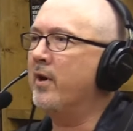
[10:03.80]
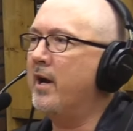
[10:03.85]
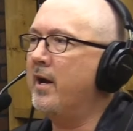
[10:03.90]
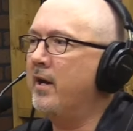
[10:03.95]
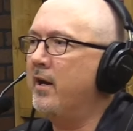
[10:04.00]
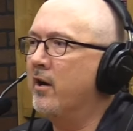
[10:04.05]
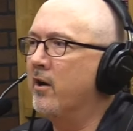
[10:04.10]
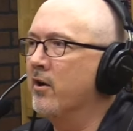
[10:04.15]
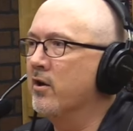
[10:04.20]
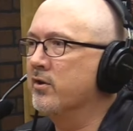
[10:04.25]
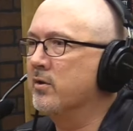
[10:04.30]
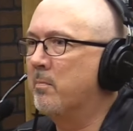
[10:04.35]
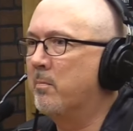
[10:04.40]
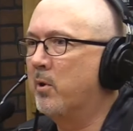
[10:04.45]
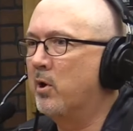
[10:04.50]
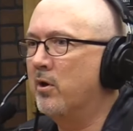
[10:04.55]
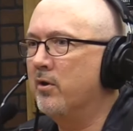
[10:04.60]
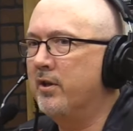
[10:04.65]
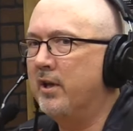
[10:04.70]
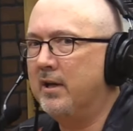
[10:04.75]
night heron is a
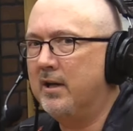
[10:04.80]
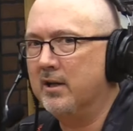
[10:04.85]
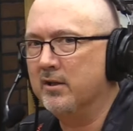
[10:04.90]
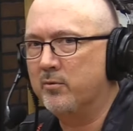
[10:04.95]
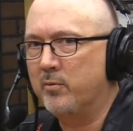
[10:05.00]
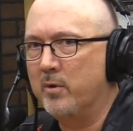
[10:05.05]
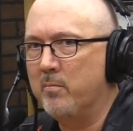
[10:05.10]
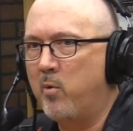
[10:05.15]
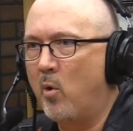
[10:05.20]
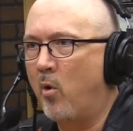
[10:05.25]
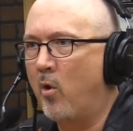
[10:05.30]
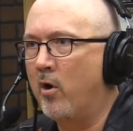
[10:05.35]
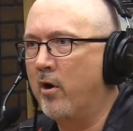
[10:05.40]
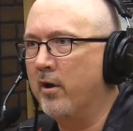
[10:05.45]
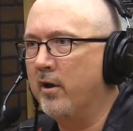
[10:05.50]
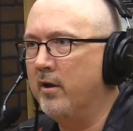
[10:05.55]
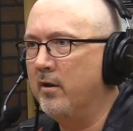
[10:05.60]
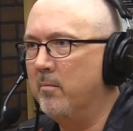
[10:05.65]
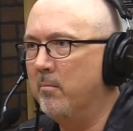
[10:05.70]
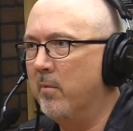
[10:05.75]
bird that gets
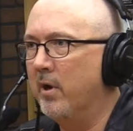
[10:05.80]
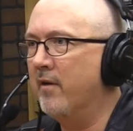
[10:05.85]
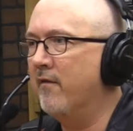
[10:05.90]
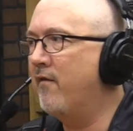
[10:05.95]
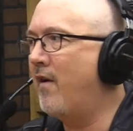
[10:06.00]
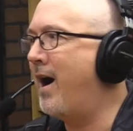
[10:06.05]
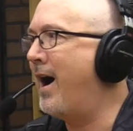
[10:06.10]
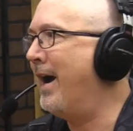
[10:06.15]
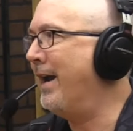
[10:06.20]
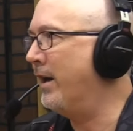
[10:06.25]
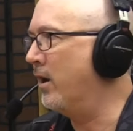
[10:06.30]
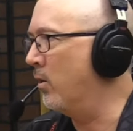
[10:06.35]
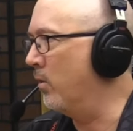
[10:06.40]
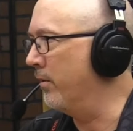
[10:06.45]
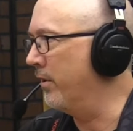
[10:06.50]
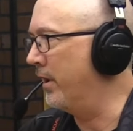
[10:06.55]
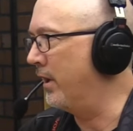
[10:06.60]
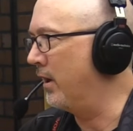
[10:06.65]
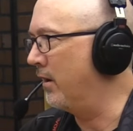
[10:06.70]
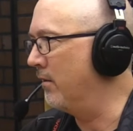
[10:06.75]
reported but if i go
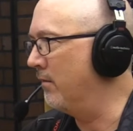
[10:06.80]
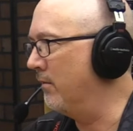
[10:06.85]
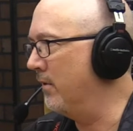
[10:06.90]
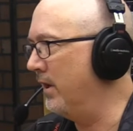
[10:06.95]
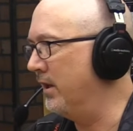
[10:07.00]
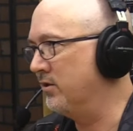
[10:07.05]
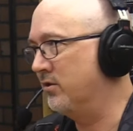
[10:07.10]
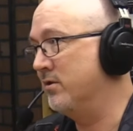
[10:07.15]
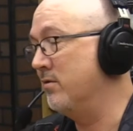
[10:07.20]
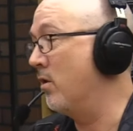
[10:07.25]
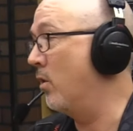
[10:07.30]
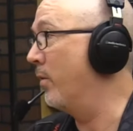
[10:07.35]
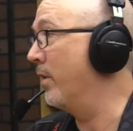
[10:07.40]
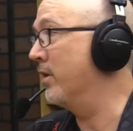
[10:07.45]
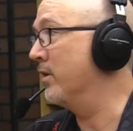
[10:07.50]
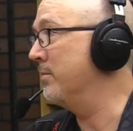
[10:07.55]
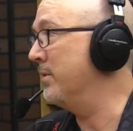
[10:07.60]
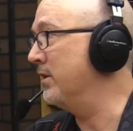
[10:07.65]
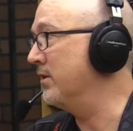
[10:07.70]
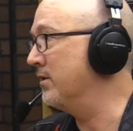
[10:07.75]
there it's
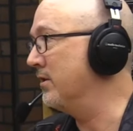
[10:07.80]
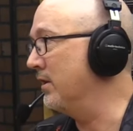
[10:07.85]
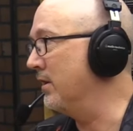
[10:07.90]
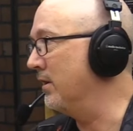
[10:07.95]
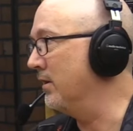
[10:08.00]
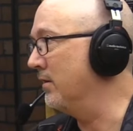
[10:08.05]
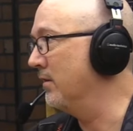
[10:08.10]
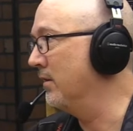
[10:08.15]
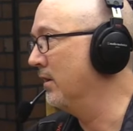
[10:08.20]
nowhere to be seen